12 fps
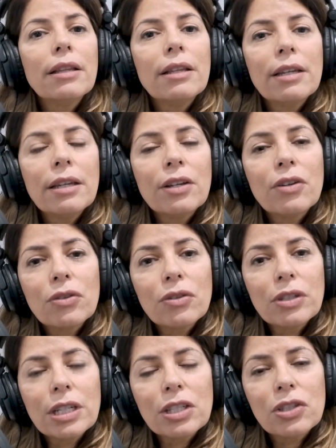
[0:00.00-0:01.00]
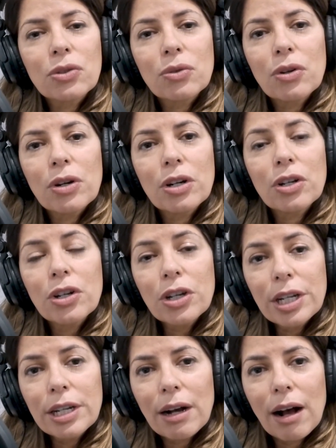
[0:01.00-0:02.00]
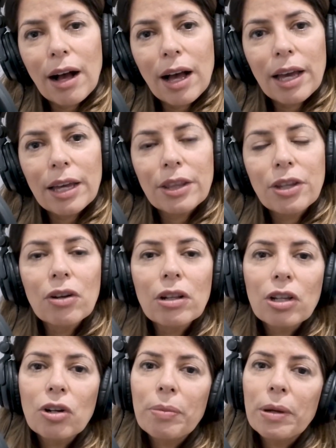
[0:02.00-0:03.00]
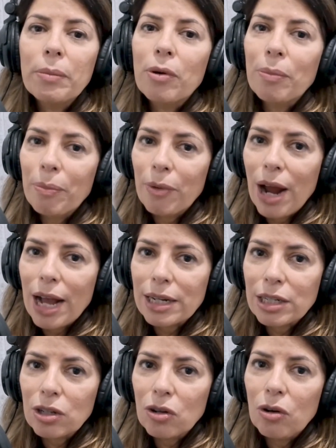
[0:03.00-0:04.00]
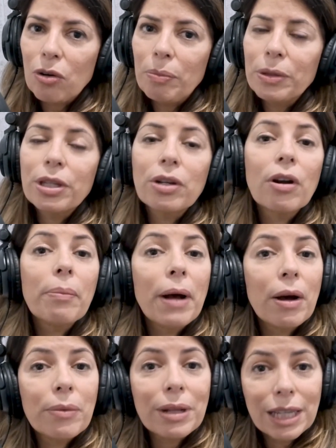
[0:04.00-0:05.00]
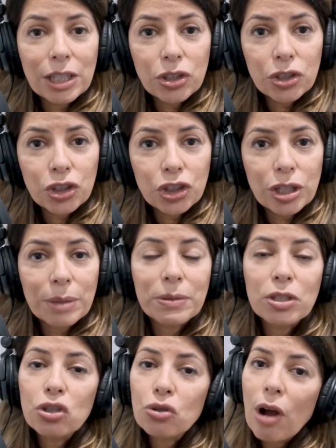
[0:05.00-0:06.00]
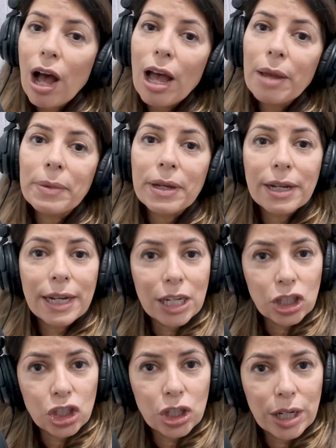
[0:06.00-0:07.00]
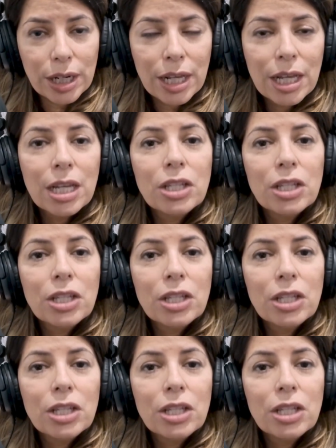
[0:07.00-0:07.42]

the girl next door, good guy, they're a little bit more practical, but they're about relationships, tribe, connection.